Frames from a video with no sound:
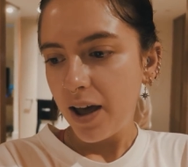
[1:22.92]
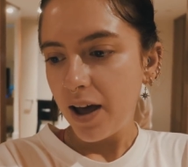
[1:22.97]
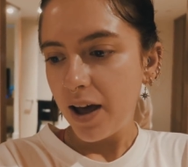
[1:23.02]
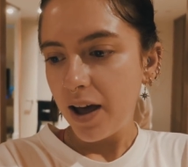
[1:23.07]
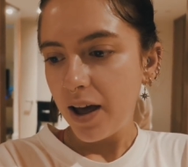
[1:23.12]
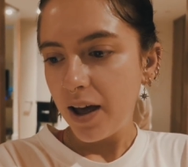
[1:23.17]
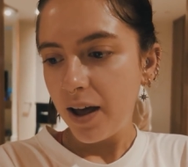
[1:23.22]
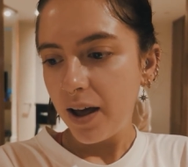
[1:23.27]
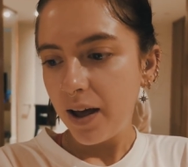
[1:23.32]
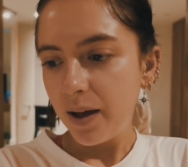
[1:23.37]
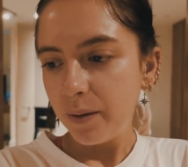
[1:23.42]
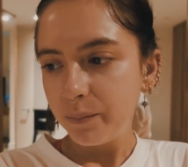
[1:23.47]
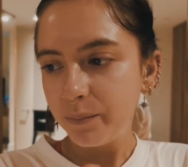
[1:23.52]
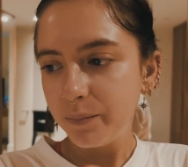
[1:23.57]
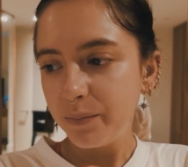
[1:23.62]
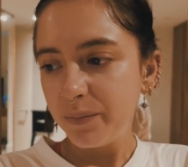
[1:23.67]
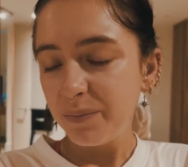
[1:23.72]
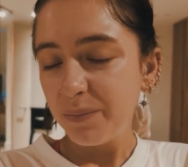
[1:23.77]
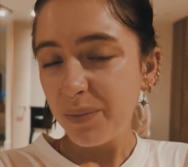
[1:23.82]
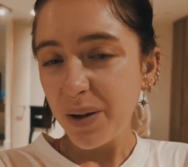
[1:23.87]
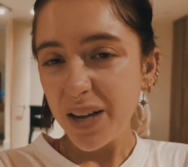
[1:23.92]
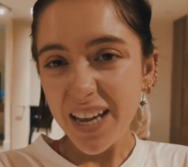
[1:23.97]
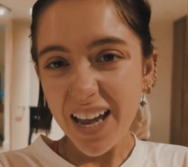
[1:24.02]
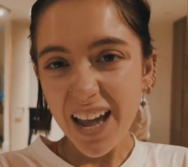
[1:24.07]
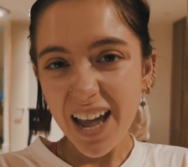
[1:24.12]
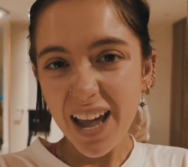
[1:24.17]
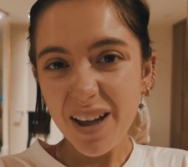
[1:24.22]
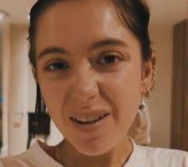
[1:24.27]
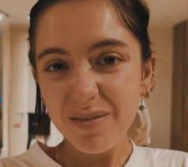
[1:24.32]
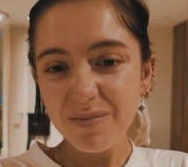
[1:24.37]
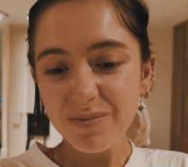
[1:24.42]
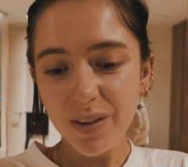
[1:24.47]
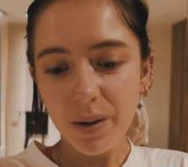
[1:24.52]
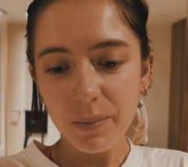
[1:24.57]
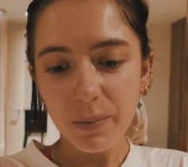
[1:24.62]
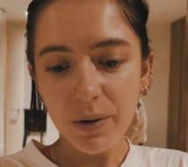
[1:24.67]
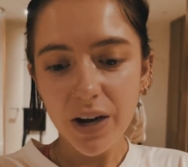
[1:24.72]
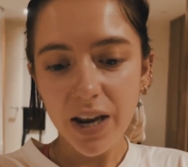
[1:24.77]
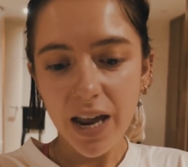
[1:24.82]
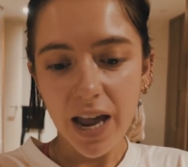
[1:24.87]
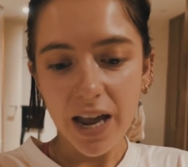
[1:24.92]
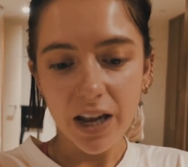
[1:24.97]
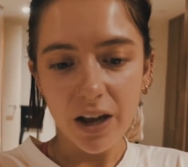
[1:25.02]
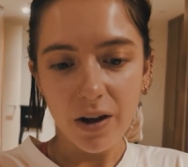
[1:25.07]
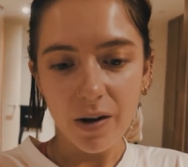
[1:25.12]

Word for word: Um, but yeah, I'm going to get